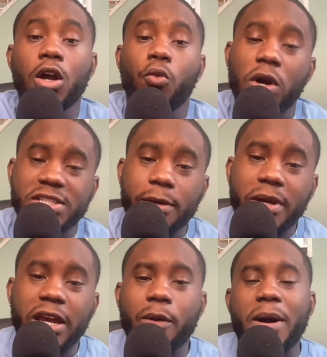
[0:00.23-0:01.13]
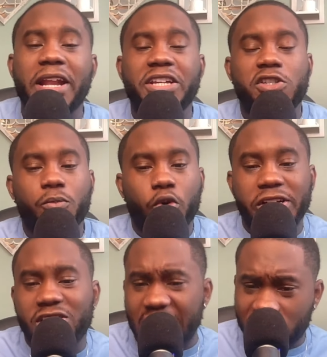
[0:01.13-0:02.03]
What's up, everybody? It's your boy
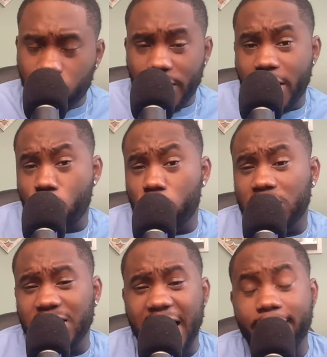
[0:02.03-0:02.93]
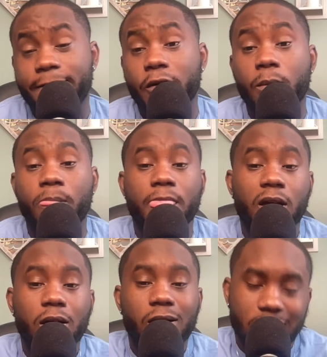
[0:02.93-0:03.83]
Joshua Edwards, live from
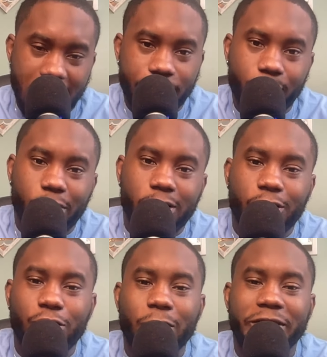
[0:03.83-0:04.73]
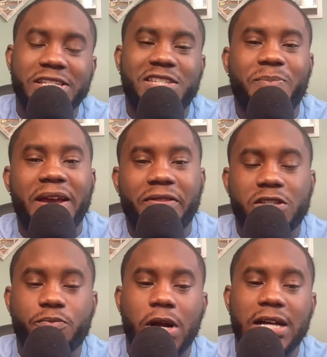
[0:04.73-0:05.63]
Brooklyn, New York. This is Panthers
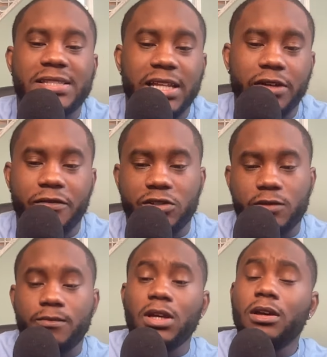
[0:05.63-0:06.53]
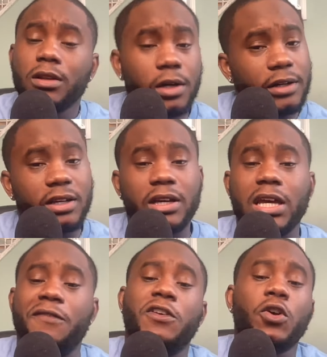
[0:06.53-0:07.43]
Pride Television. Look,
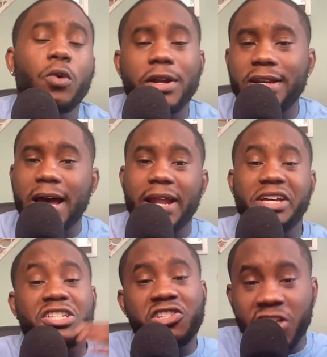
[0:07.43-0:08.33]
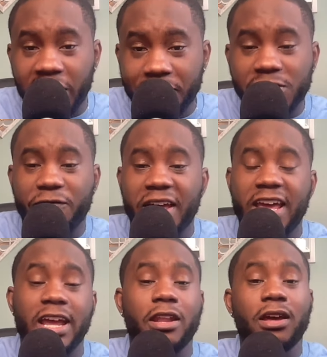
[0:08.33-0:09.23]
if you are not a Chiefs
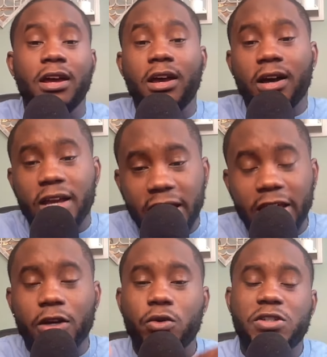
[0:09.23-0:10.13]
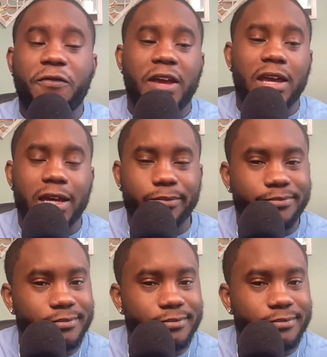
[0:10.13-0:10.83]
fan, a Eagles fan,